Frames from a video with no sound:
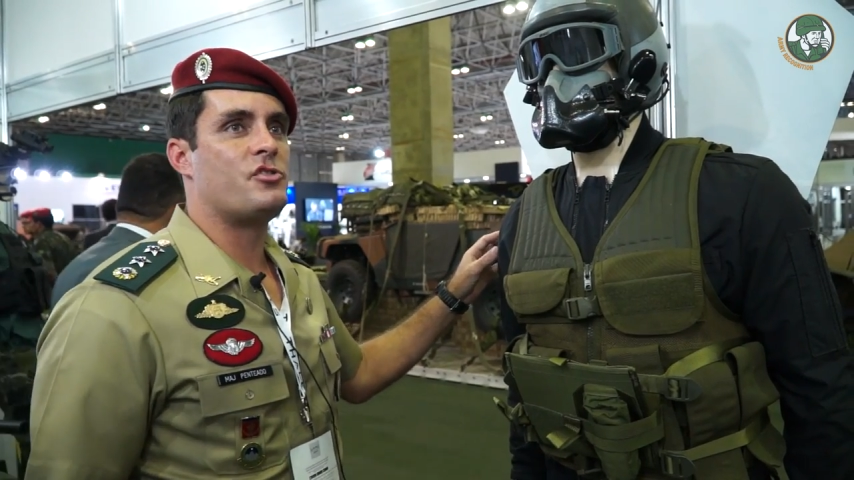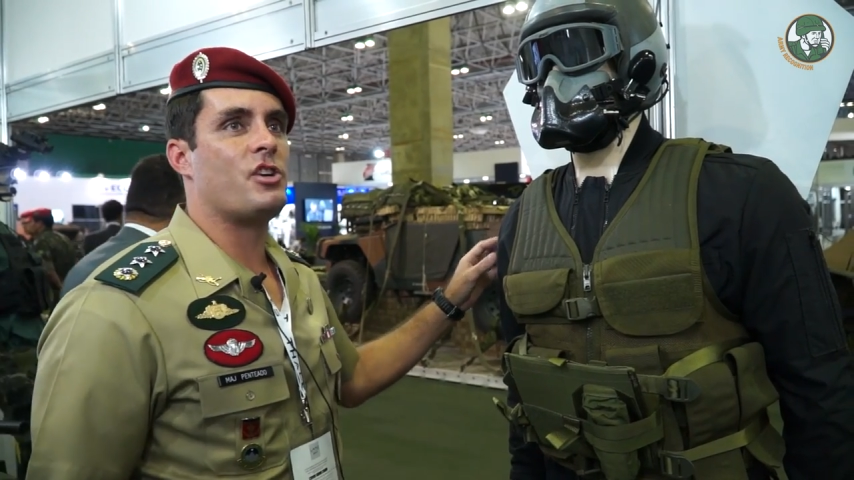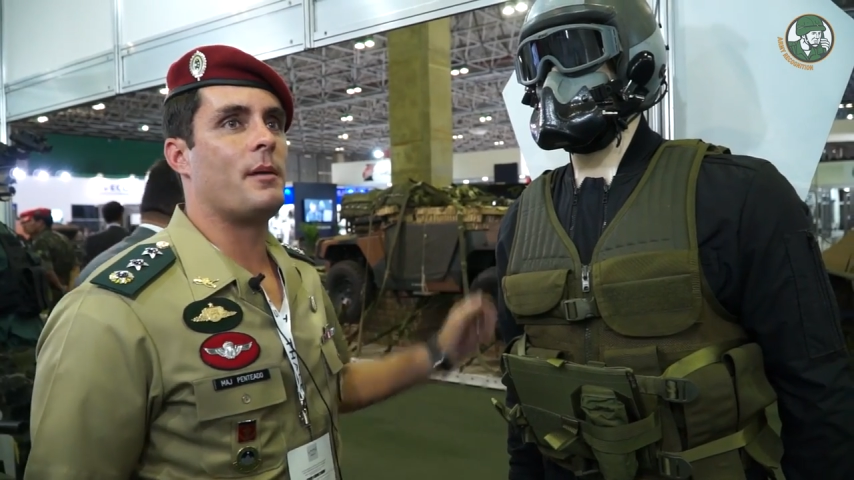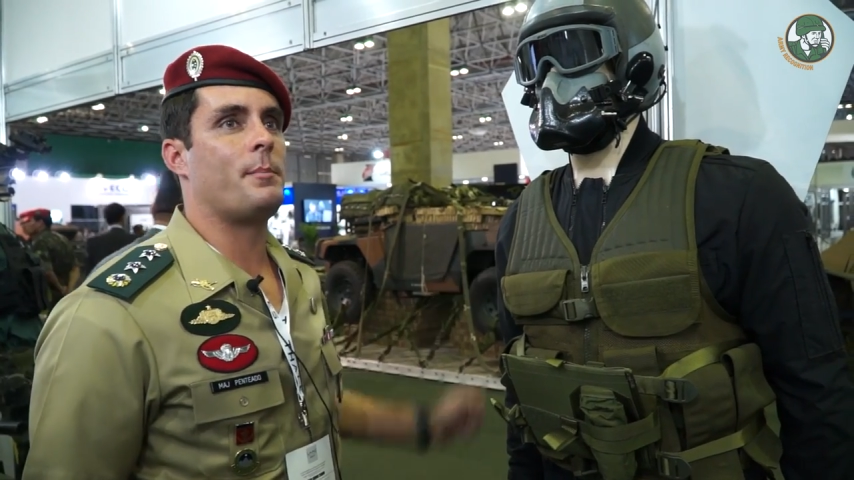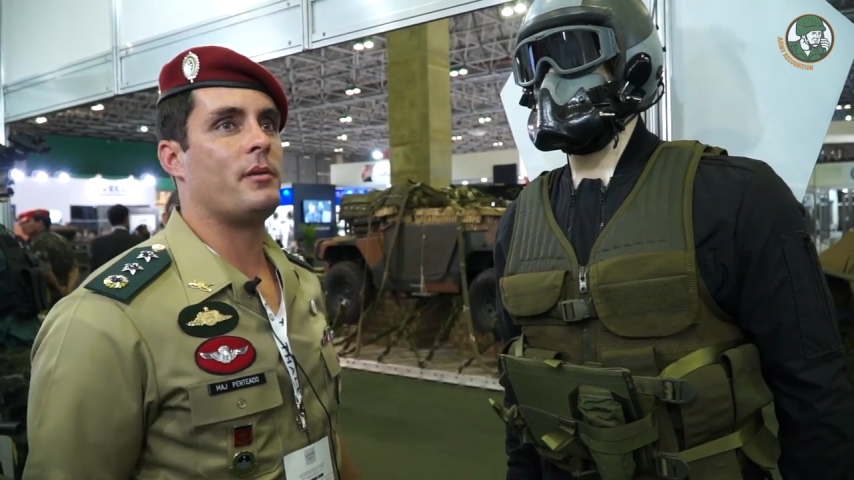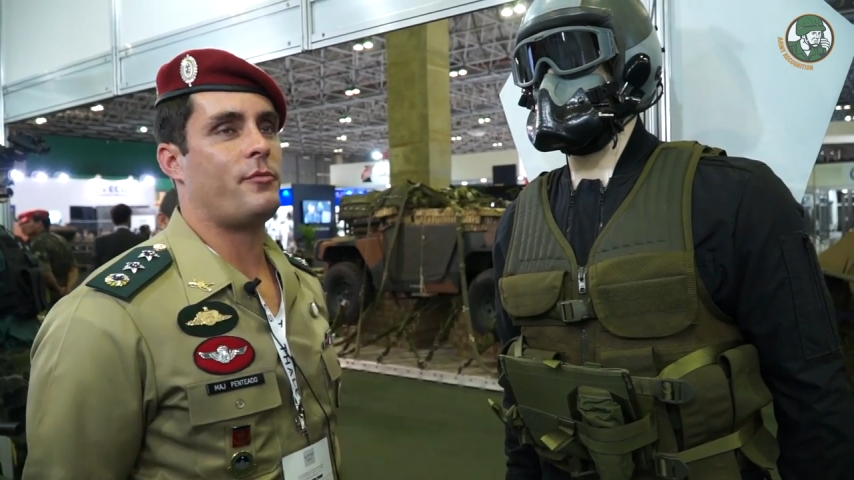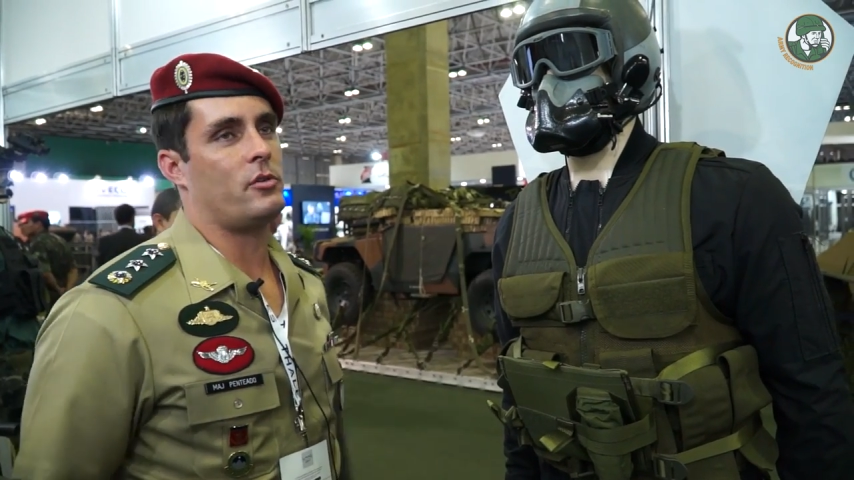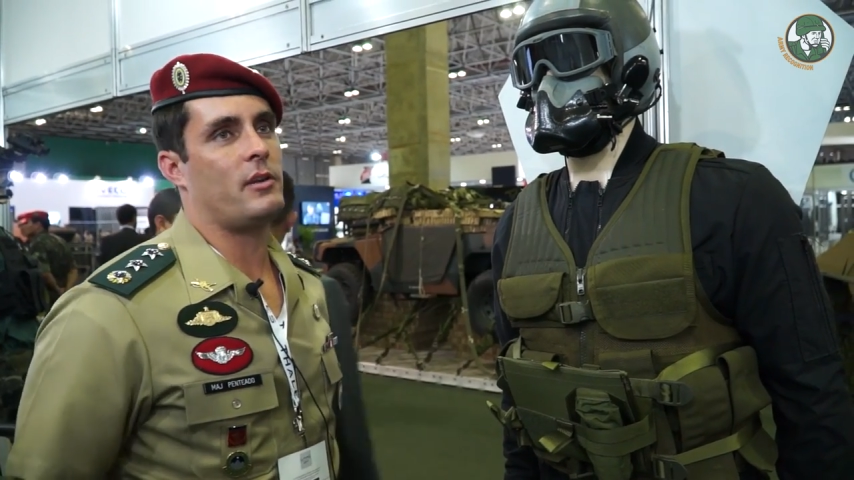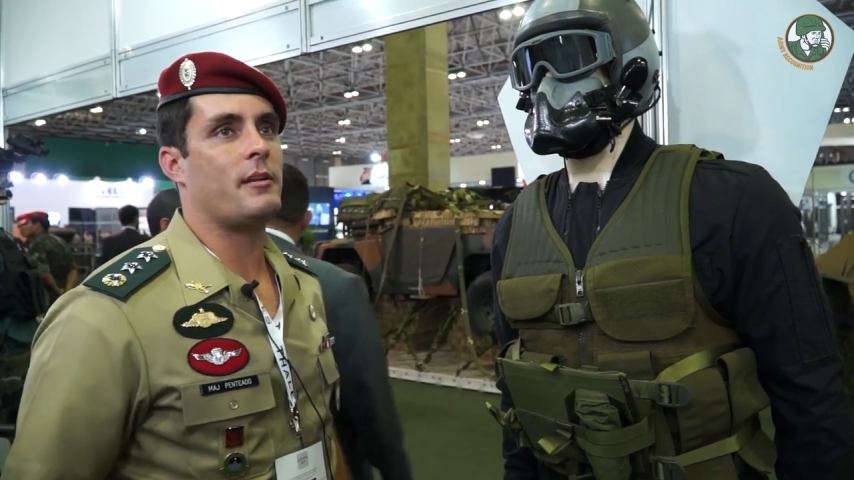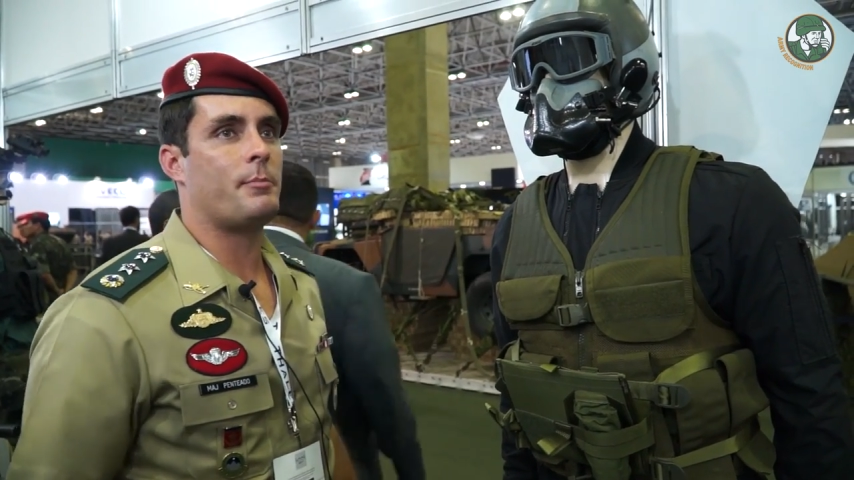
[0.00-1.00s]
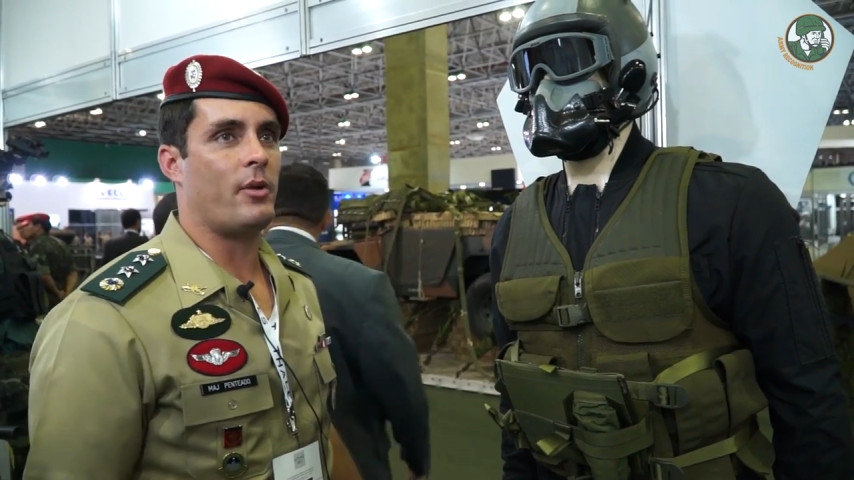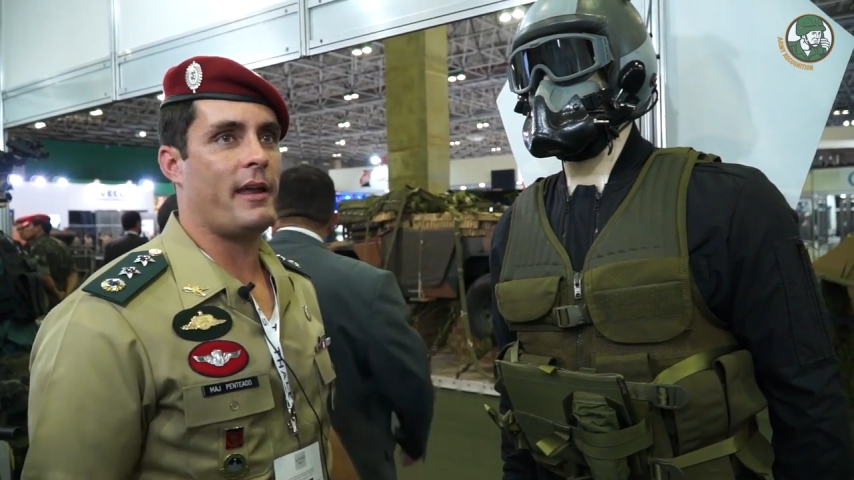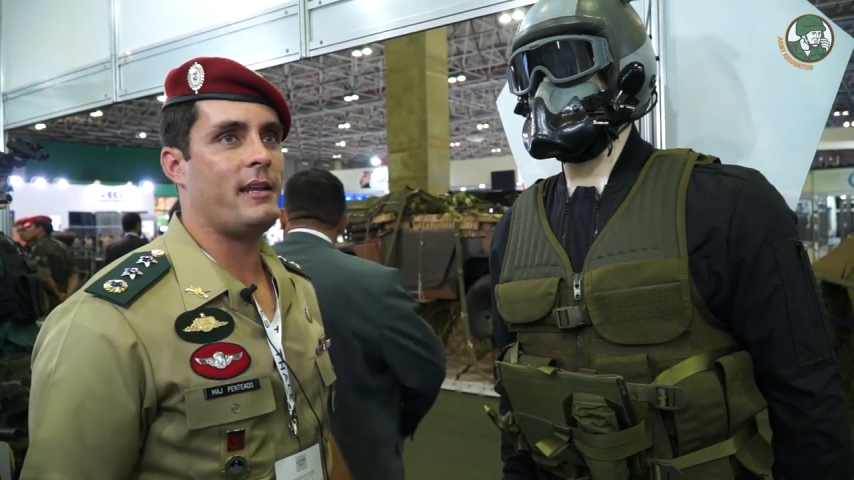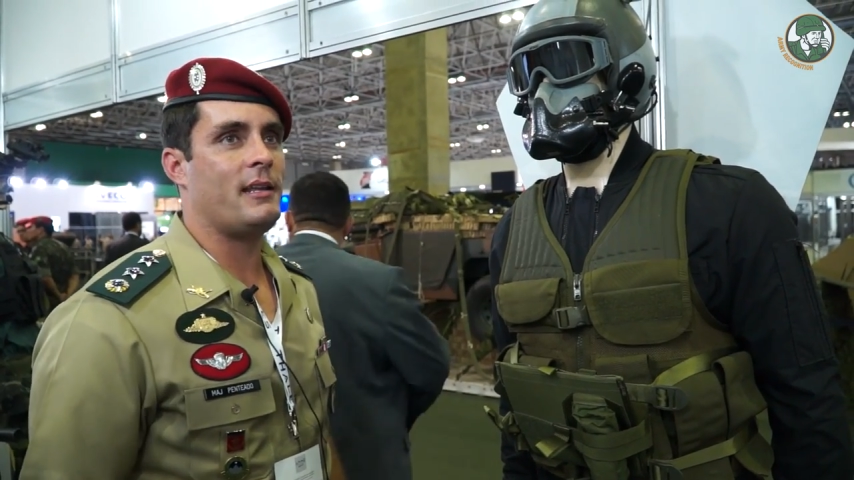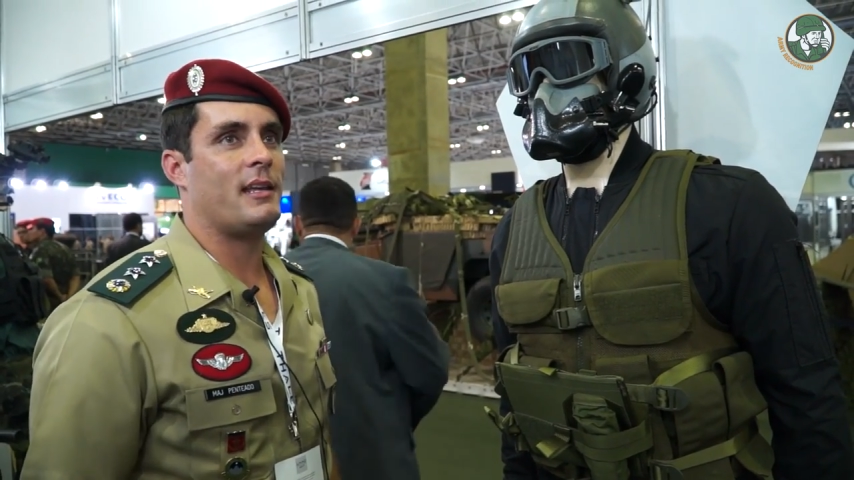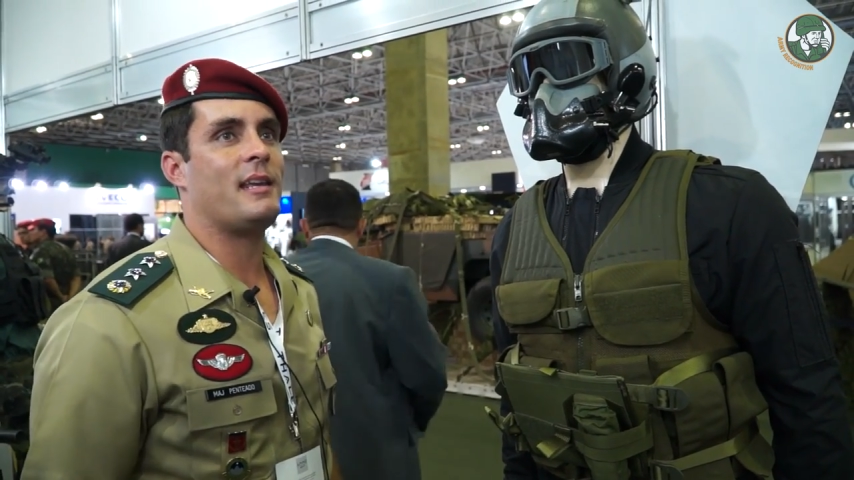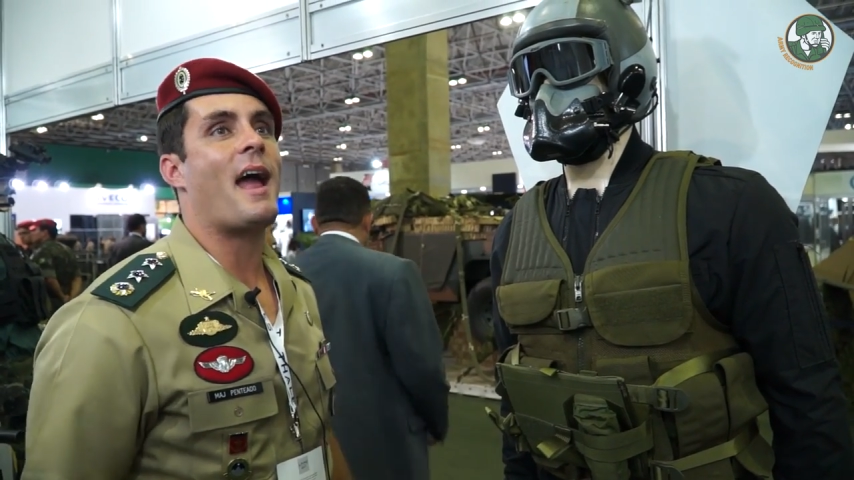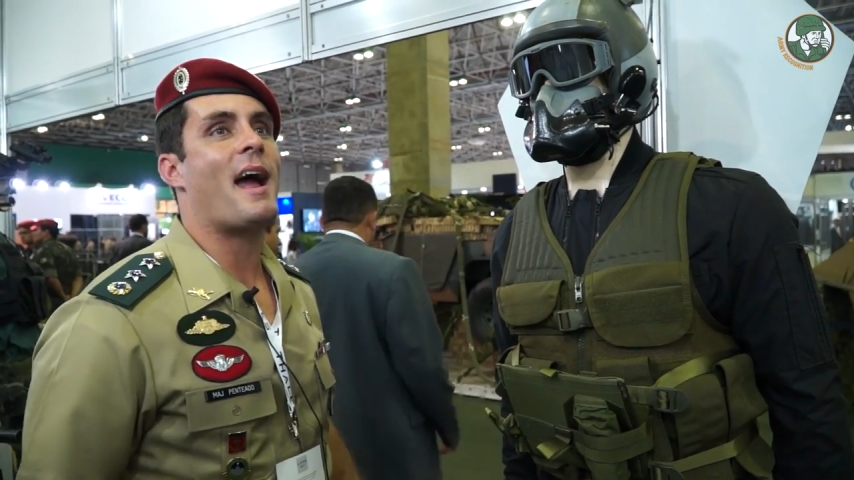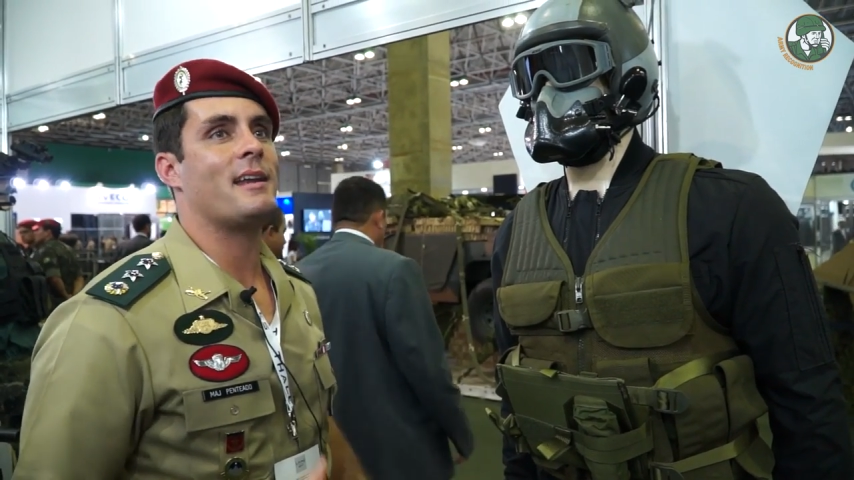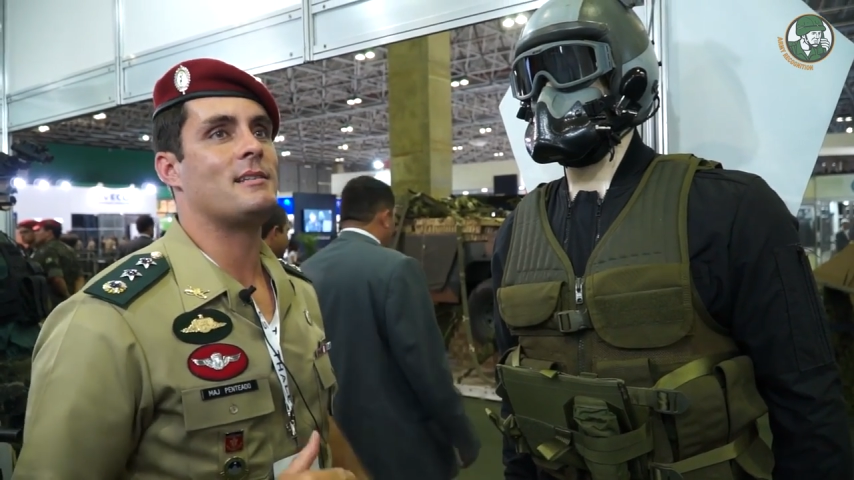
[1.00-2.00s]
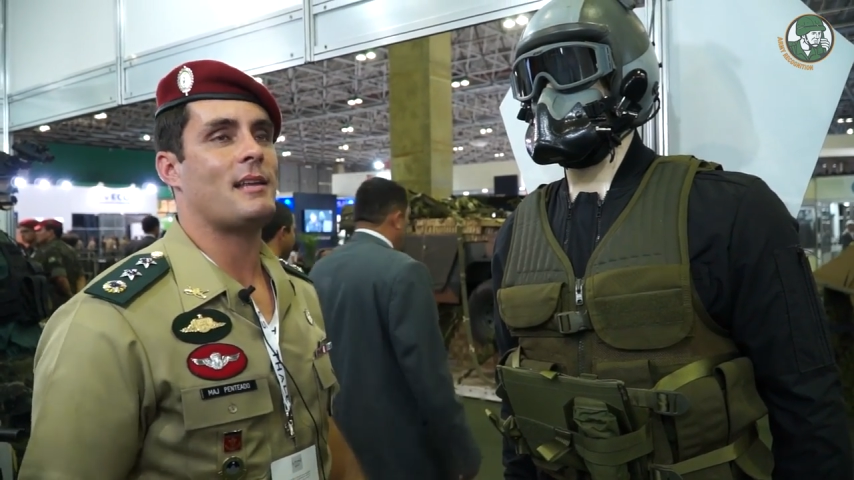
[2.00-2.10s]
jumping from an airplane in high